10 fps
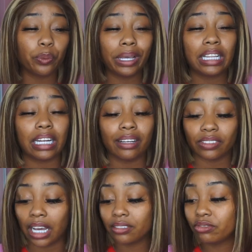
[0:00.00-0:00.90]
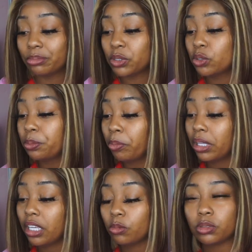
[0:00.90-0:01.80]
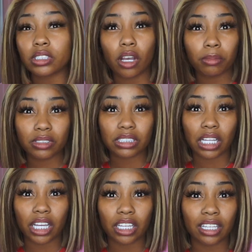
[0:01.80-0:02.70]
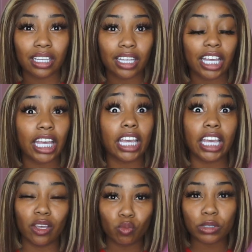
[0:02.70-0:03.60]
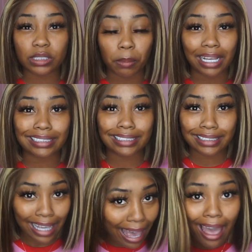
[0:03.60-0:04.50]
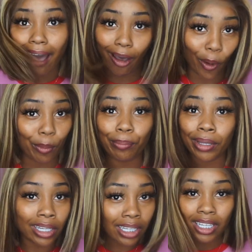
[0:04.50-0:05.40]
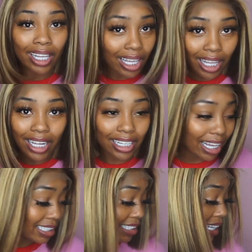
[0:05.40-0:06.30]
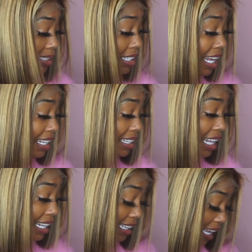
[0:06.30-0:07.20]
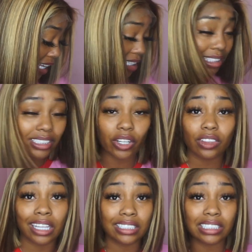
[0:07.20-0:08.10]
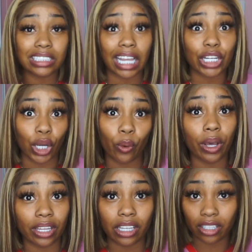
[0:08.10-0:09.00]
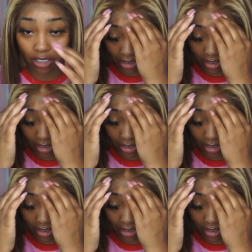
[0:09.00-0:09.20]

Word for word: wig that I've gotten from Superb, it was almost like it was my scalp. Like that lace, their lace is like no other.